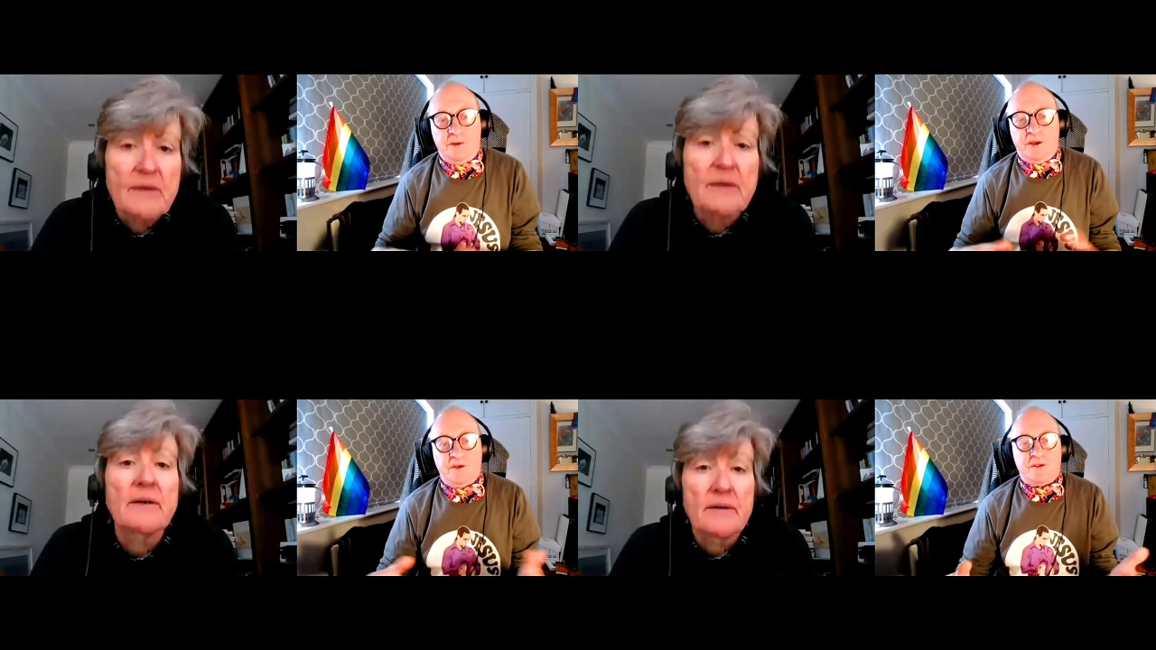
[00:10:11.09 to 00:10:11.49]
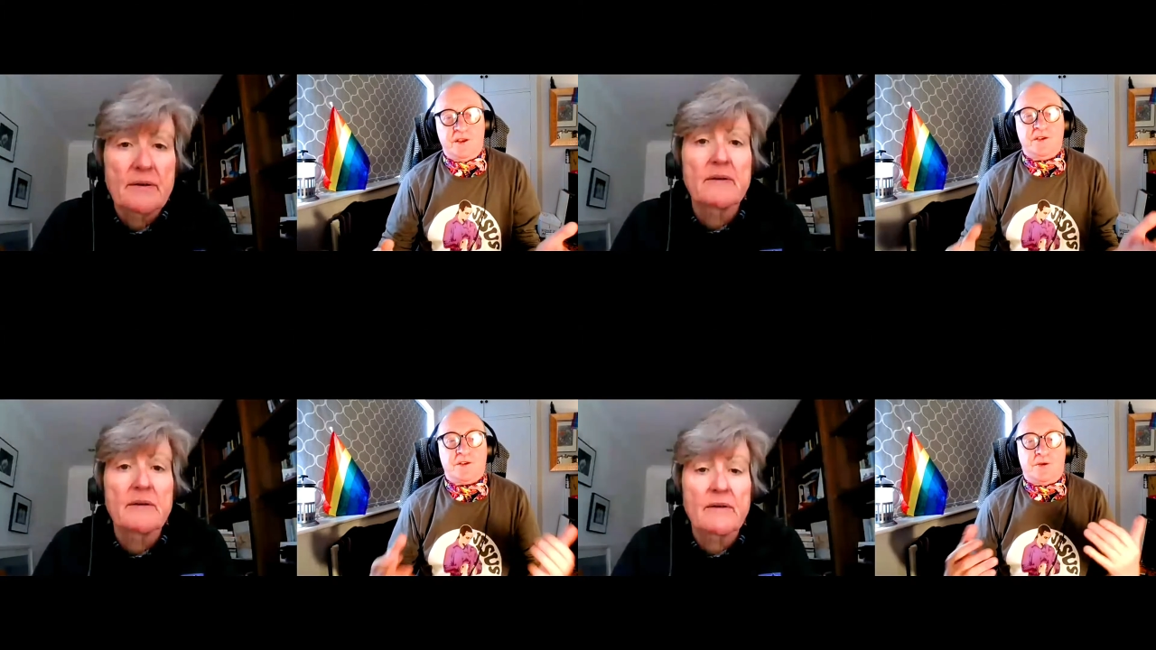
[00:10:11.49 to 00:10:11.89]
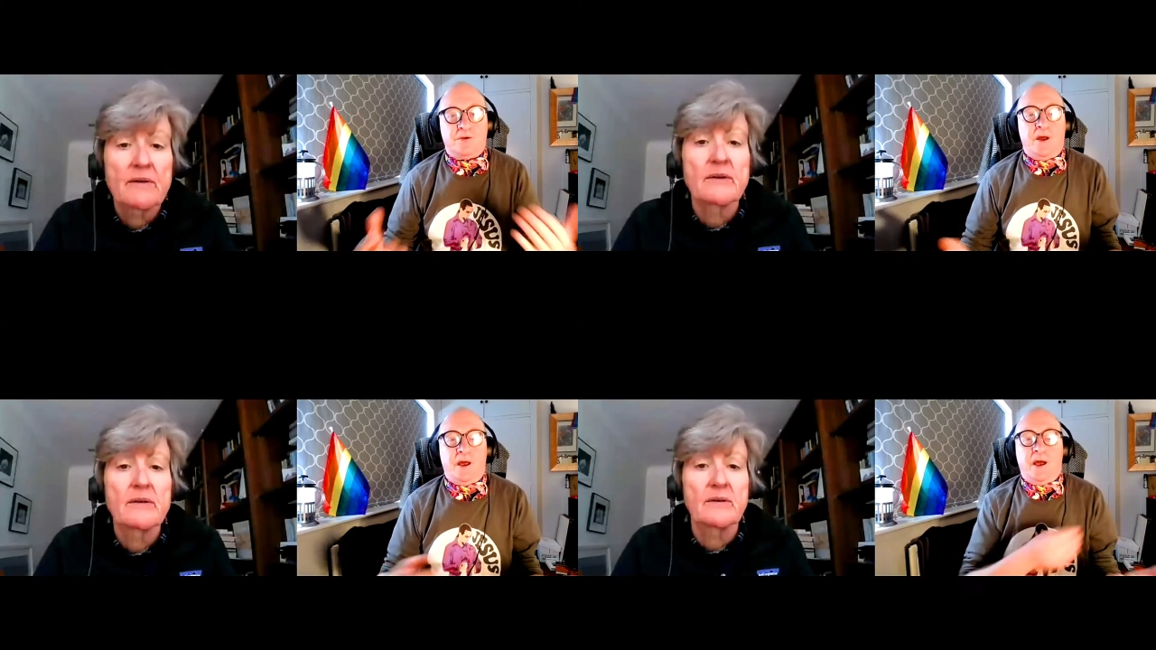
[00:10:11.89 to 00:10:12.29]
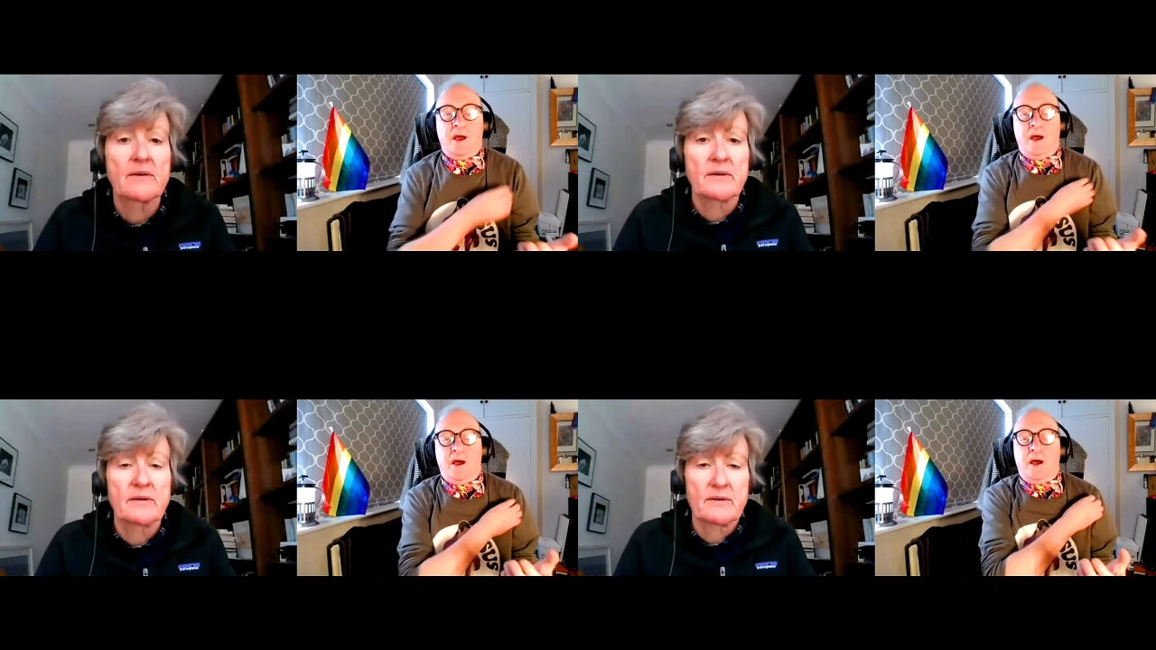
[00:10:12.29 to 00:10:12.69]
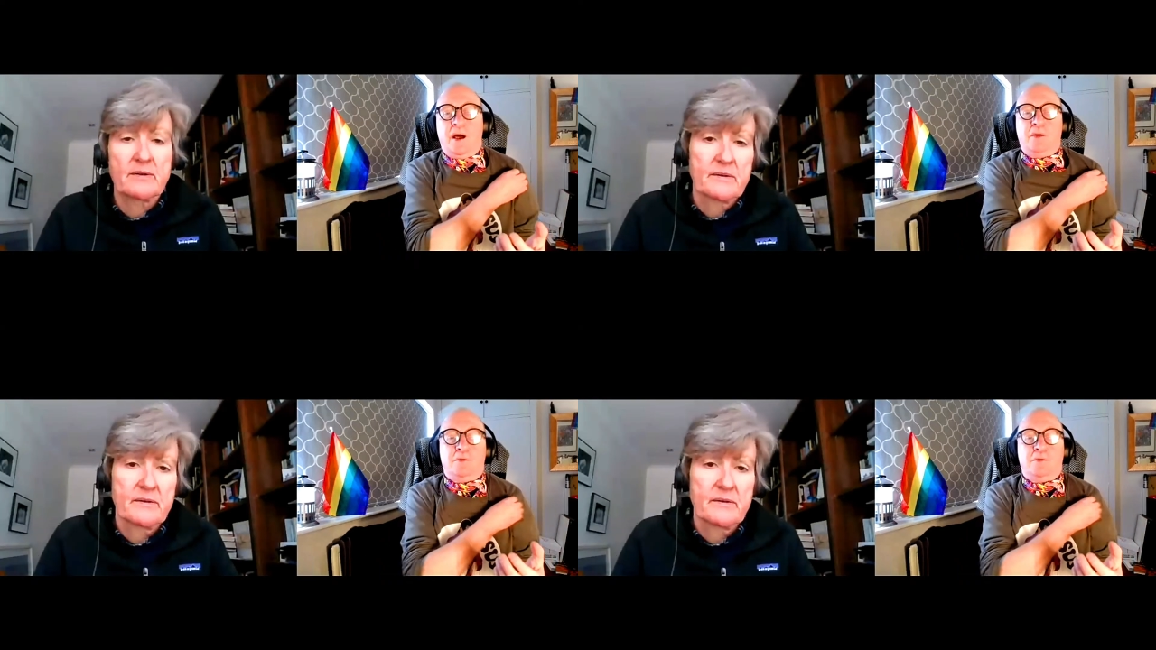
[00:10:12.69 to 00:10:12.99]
Speaker 1: because these are, I,